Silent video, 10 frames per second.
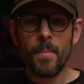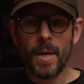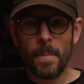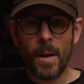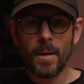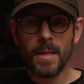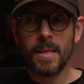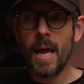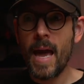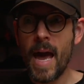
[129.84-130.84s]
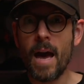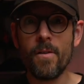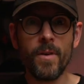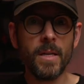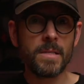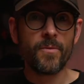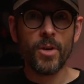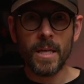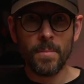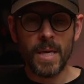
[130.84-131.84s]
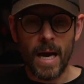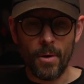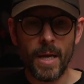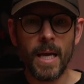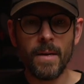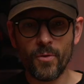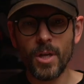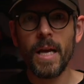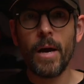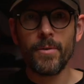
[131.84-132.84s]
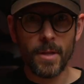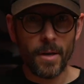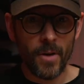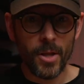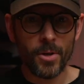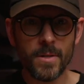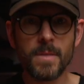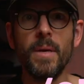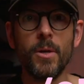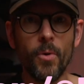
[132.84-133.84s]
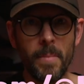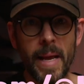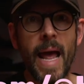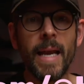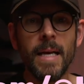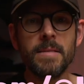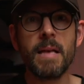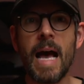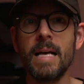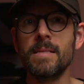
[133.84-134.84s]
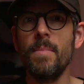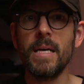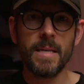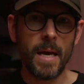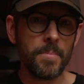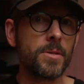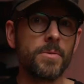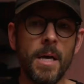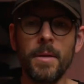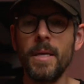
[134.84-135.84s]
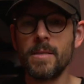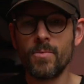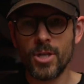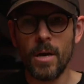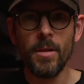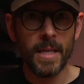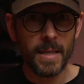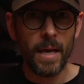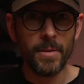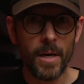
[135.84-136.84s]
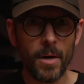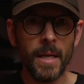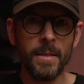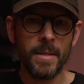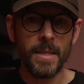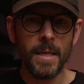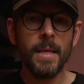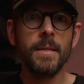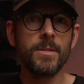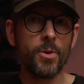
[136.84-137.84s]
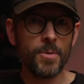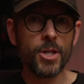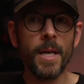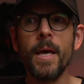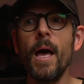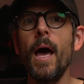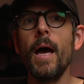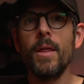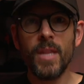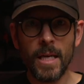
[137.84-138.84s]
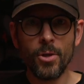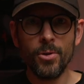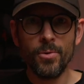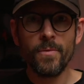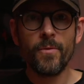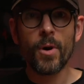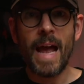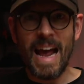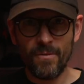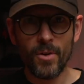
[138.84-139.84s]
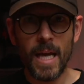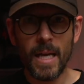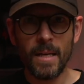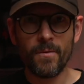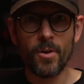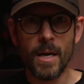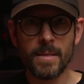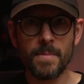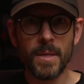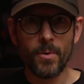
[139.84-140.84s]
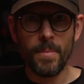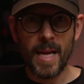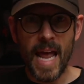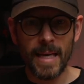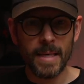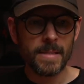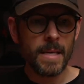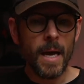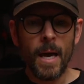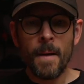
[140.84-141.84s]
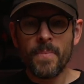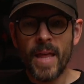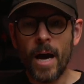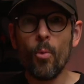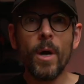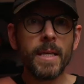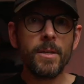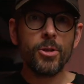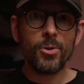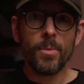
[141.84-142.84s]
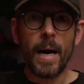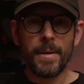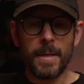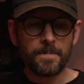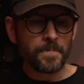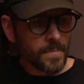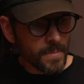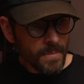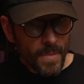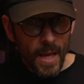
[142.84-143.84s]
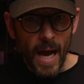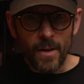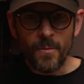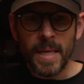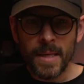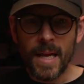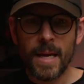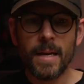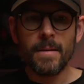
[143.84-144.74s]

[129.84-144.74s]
but apparently they have, and it's freaking me out and freaking out a lot of others. Bitcoin Mechanics has amazing episodes on this, which I'll link down there in the description. Thank you for advocating for us, Bitcoin Mechanics. Now, what can you do about it? I've been